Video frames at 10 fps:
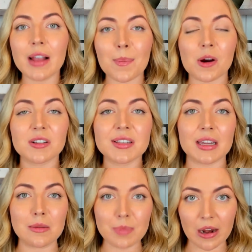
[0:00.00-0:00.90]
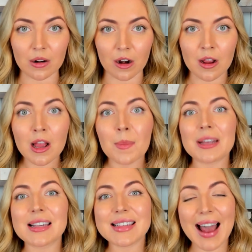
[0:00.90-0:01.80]
up our skin barrier
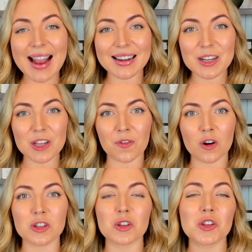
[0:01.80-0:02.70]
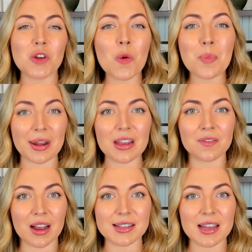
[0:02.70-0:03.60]
because as acne sufferers, so many
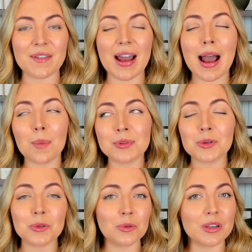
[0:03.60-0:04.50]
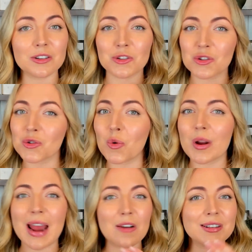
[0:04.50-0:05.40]
of us have absolutely
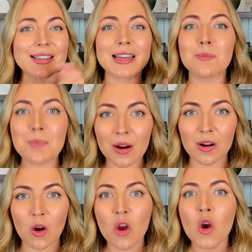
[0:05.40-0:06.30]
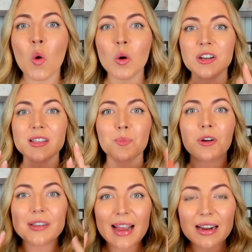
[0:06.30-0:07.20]
destroyed our skin barrier, which is the
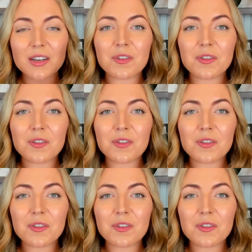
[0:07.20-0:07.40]
protective